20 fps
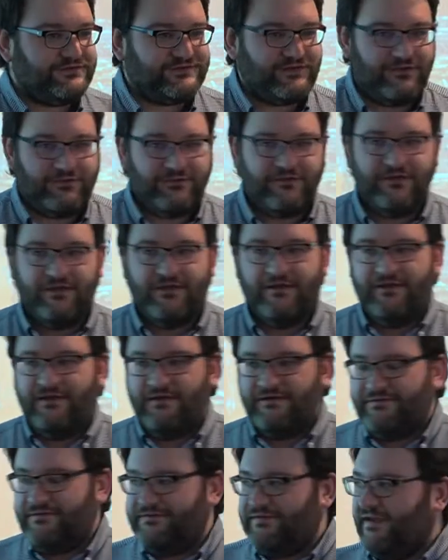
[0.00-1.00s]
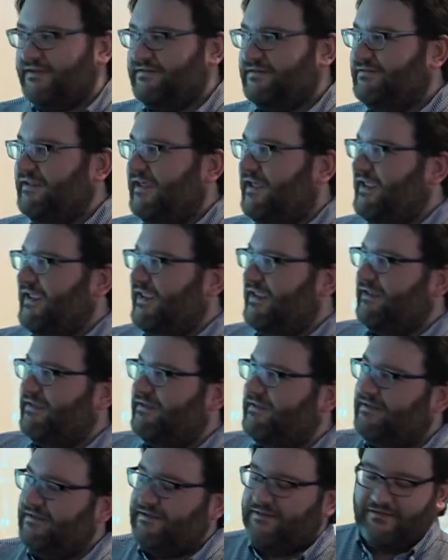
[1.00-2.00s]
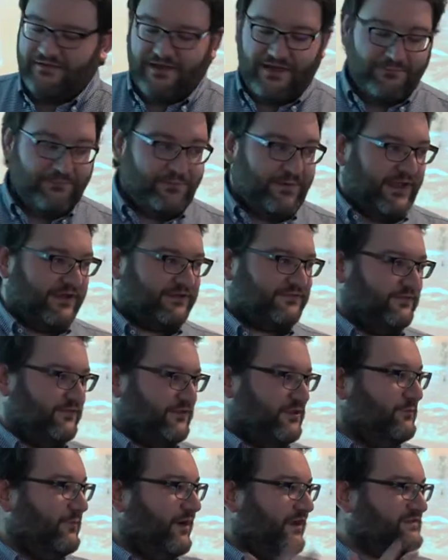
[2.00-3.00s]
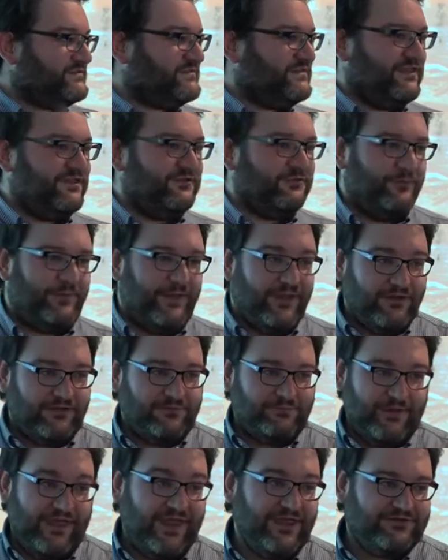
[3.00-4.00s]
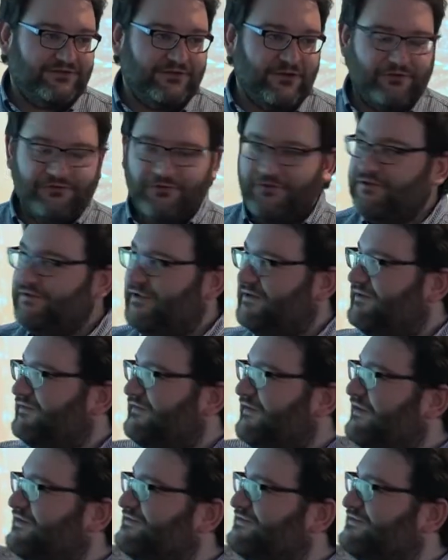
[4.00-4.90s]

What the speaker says: So the day-to-day impact that you might see or pay to go on holiday to see